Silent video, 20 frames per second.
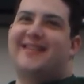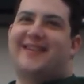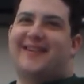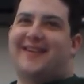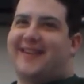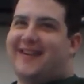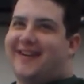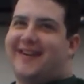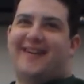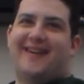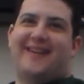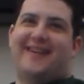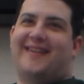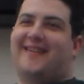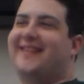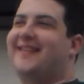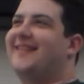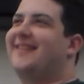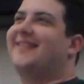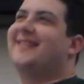
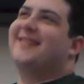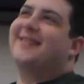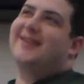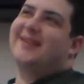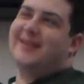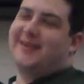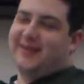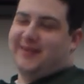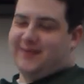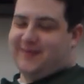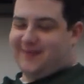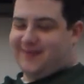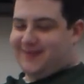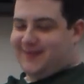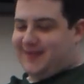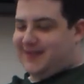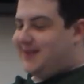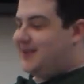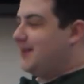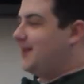No!
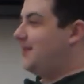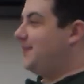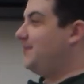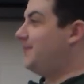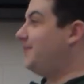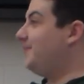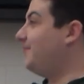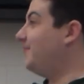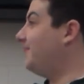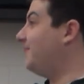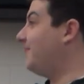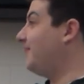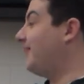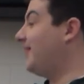So,